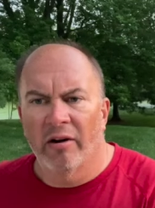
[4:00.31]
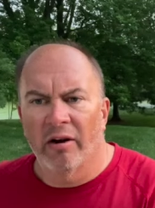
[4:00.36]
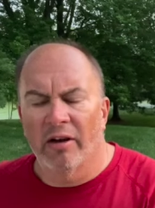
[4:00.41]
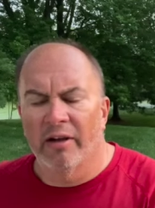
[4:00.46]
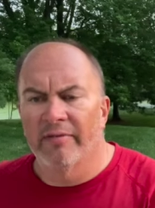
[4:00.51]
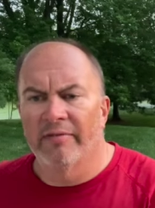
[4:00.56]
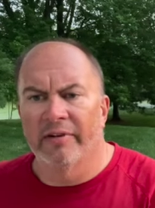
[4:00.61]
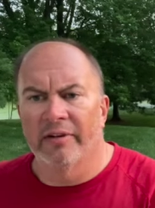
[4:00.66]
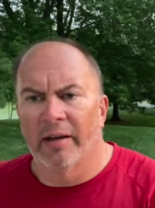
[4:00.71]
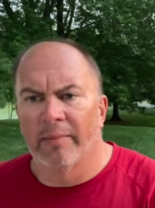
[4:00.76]
of
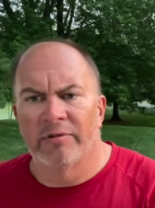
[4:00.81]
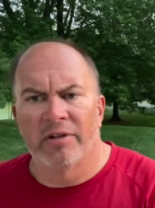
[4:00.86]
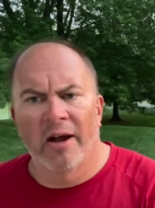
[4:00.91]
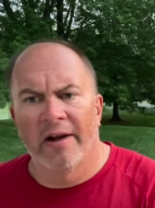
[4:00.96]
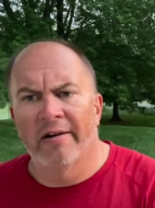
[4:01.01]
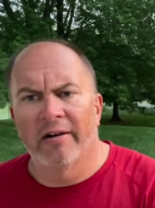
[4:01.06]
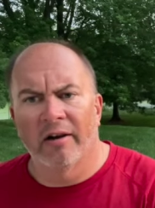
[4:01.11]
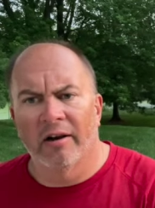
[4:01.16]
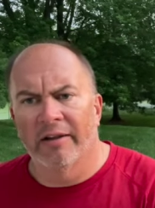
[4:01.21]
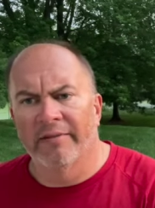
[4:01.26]
living. I'm
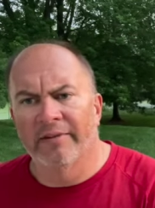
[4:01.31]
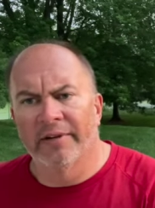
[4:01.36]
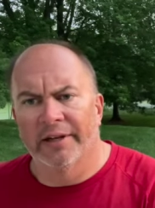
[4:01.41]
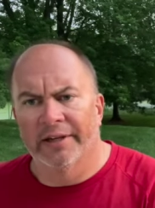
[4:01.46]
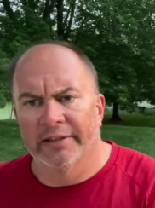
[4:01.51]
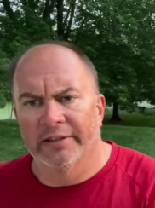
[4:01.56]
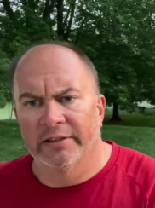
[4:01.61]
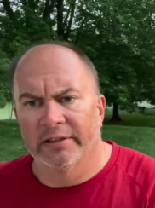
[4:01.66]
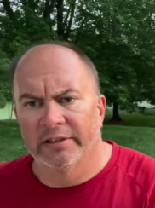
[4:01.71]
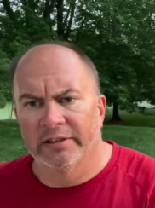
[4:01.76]
tired of living
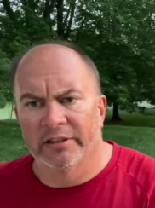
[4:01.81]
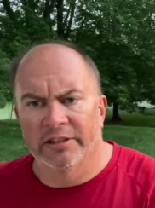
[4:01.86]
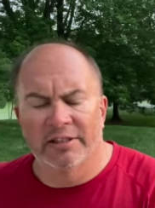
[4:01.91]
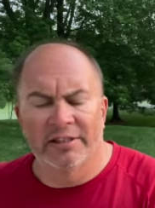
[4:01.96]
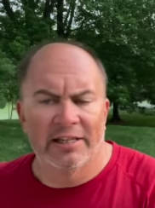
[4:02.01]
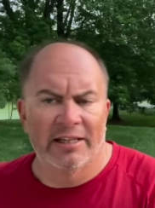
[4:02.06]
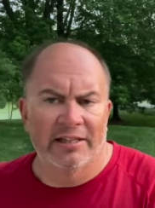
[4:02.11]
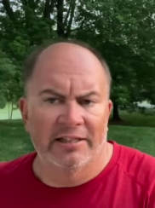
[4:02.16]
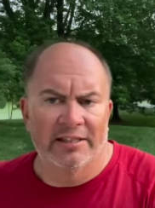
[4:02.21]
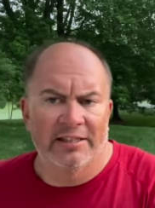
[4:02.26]
like this. It's,
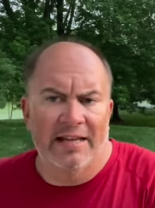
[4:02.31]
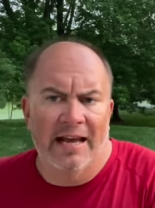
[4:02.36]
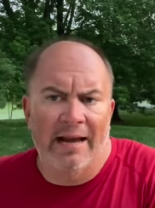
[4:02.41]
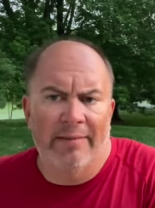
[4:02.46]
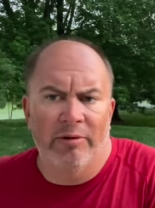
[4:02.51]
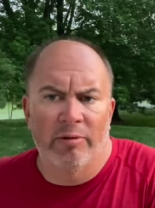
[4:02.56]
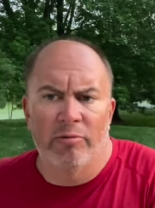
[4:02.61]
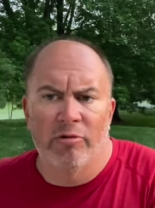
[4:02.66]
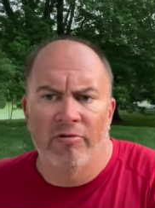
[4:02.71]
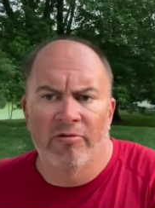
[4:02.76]
it's time
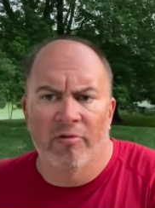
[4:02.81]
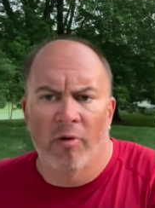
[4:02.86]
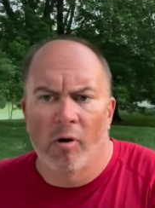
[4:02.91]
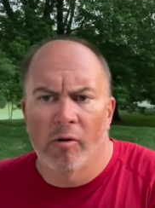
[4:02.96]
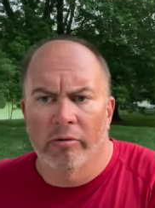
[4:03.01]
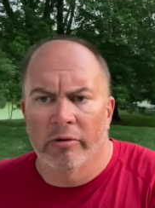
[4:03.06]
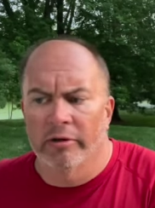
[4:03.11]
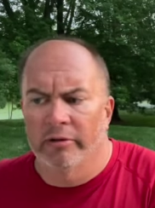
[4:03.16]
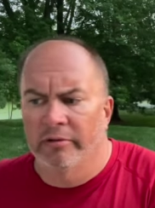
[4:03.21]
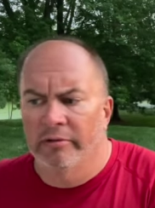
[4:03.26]
to move
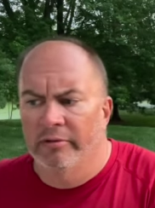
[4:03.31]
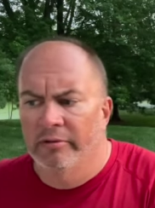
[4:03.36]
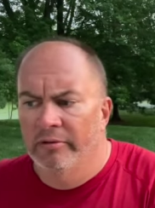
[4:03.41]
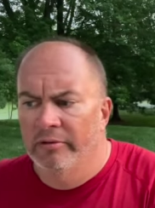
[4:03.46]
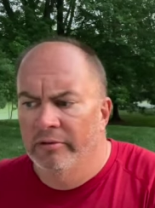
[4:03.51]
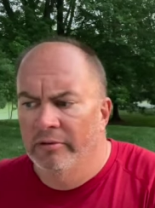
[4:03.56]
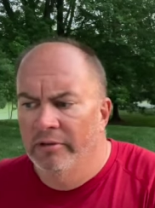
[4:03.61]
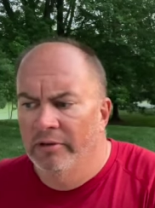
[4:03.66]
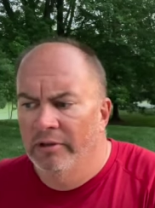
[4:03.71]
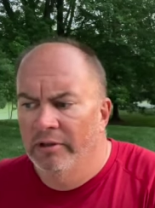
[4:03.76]
forward.
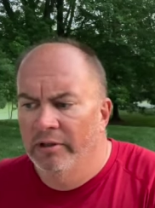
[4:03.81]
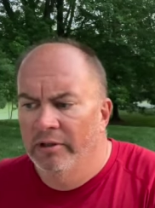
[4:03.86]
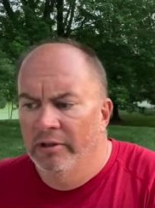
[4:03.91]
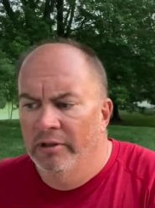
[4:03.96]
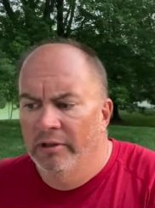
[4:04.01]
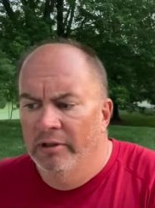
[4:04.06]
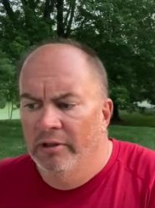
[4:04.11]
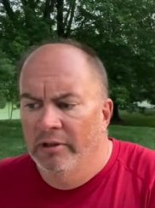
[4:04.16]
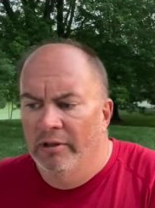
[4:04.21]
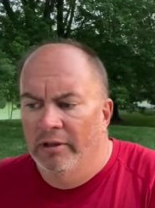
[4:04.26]

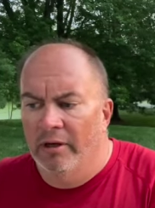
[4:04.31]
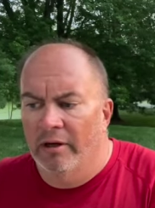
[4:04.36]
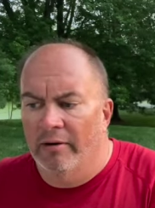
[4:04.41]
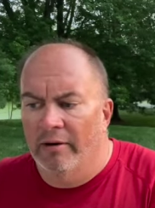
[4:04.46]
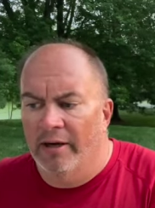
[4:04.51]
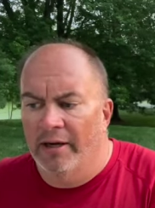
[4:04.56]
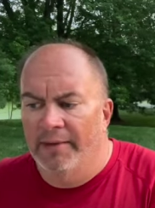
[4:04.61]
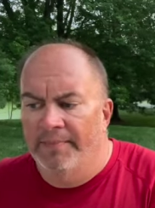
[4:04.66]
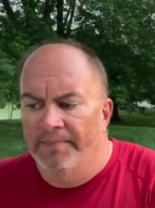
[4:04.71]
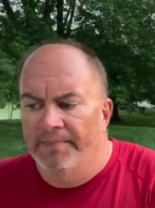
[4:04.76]
All
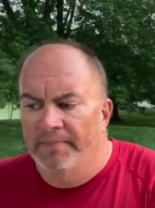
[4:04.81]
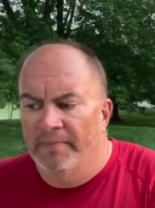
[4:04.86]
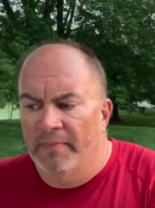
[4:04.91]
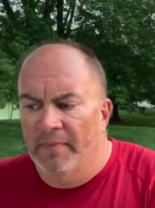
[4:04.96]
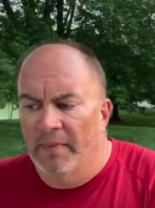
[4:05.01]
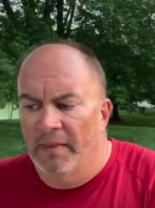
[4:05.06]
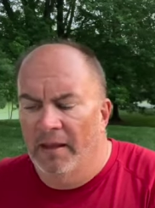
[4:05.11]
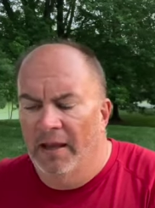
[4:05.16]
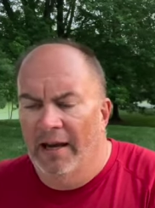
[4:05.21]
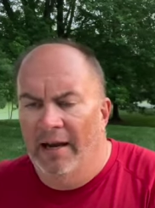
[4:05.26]
right,
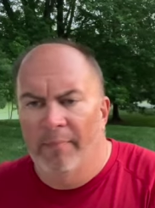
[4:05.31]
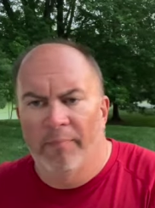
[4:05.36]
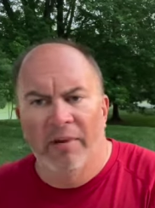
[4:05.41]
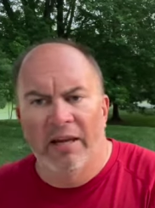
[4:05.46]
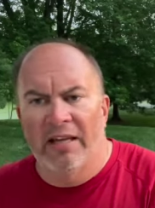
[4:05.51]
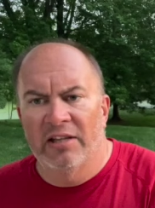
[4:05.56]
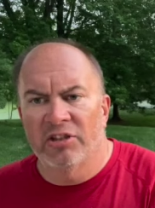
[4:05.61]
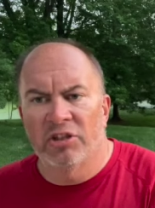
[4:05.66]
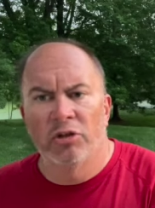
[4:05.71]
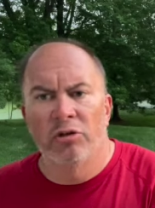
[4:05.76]
and it
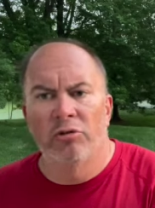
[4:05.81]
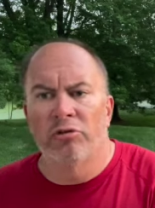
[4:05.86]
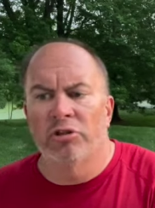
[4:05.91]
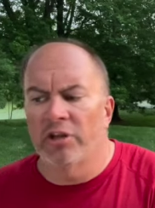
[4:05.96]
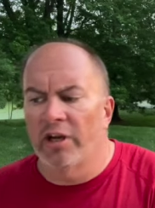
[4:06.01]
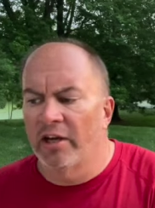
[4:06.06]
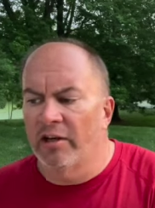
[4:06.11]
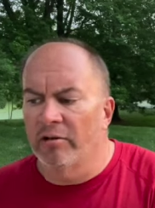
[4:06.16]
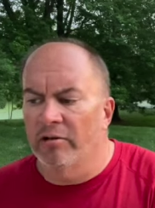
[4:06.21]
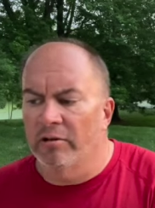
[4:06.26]
begins a new
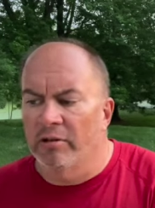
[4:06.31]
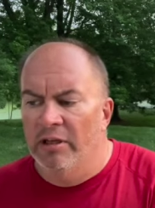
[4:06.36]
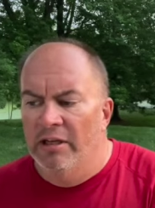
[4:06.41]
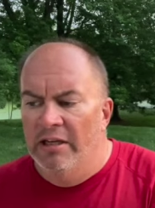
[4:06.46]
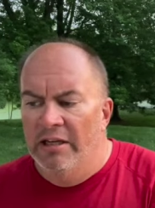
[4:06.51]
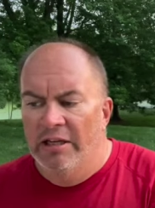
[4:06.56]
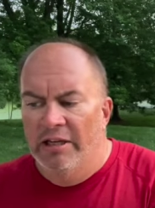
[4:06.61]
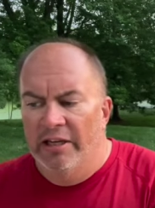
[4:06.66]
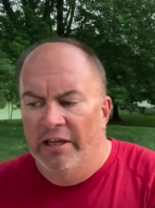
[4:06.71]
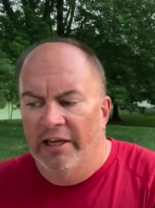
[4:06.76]
cycle.
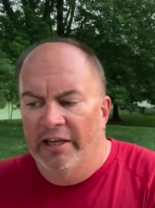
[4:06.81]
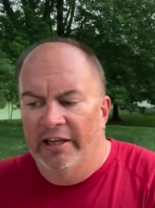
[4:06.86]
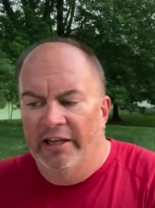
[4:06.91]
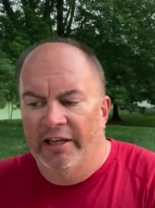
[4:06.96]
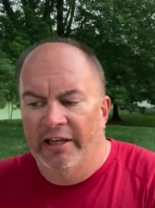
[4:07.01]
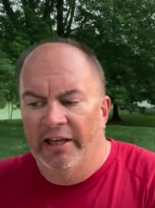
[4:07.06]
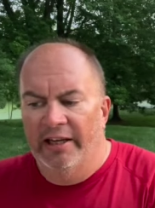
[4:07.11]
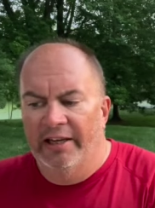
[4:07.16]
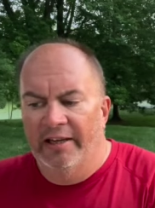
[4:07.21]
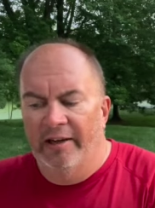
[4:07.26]
In,
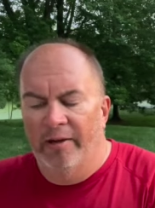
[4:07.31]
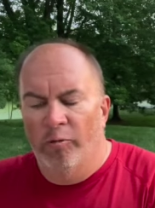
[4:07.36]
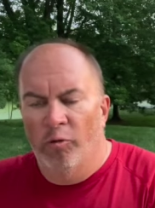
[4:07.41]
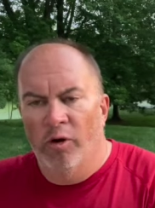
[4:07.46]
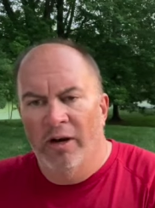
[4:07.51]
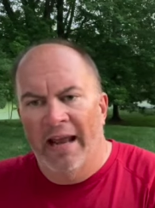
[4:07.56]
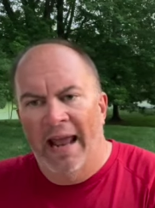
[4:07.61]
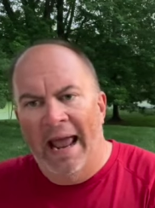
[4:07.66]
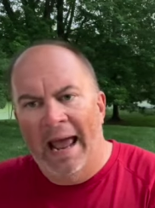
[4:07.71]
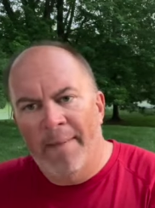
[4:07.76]
in,
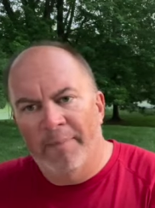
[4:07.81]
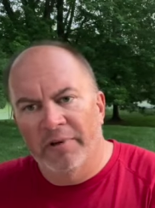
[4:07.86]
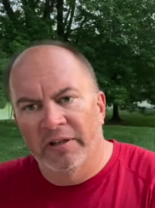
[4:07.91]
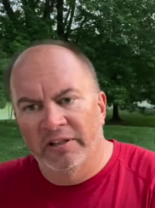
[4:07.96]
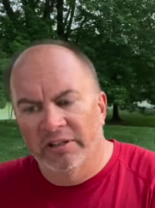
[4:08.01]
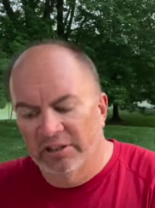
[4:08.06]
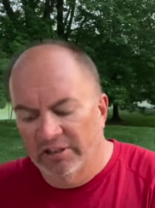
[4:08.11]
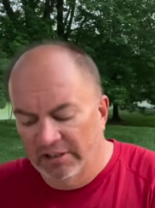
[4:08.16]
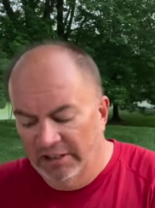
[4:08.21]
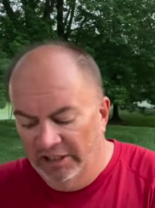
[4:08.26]
what
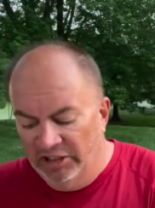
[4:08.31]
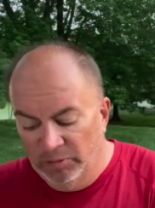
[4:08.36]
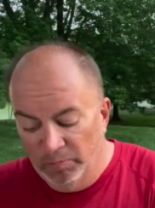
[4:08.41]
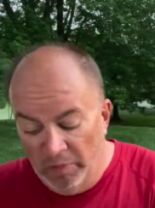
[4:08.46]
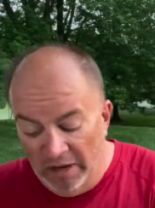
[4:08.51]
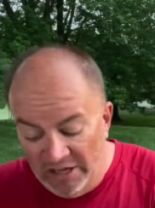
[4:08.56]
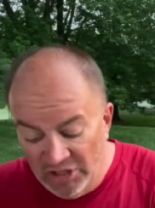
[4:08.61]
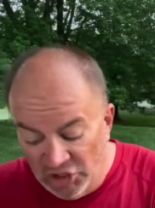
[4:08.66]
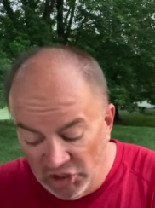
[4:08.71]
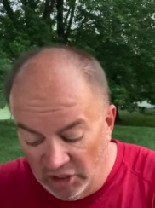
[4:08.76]
happens,
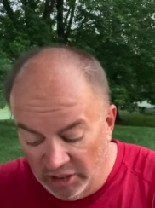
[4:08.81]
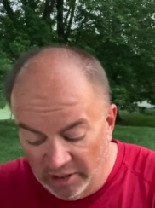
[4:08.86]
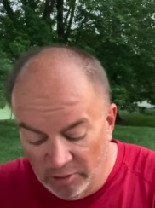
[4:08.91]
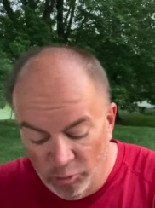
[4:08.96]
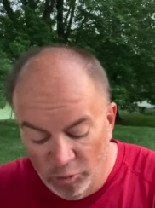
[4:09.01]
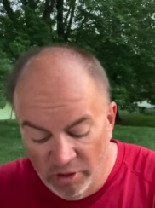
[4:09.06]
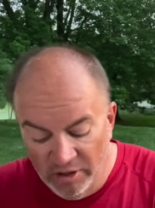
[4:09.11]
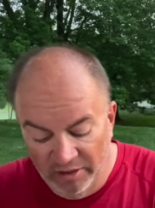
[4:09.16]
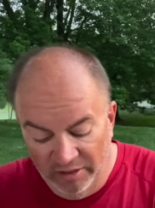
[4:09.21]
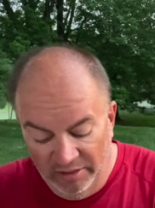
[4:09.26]
especially
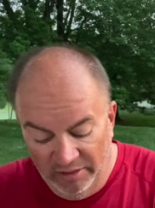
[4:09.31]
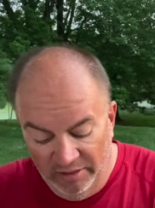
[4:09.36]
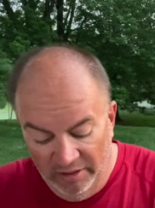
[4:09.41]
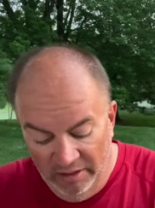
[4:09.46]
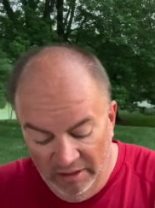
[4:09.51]
with